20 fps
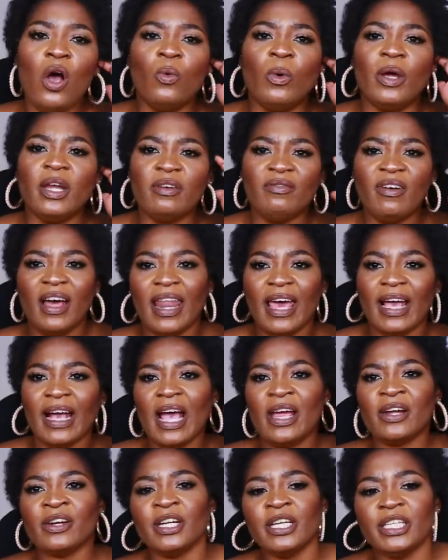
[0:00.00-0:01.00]
whenever
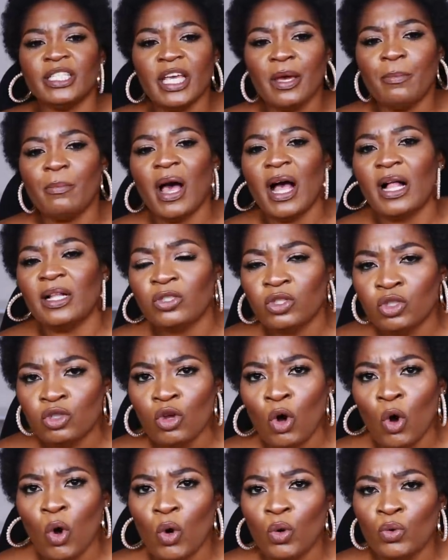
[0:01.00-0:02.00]
like I reach a
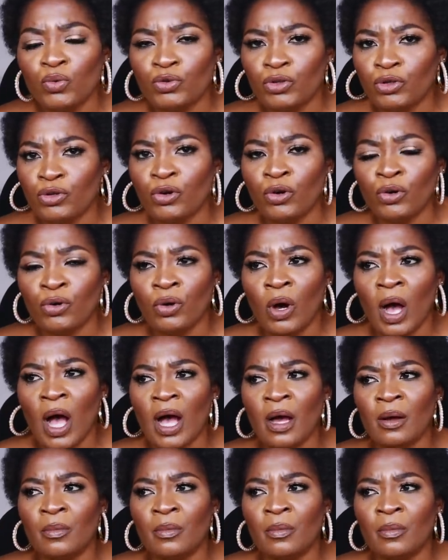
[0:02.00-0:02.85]
milestone, you know,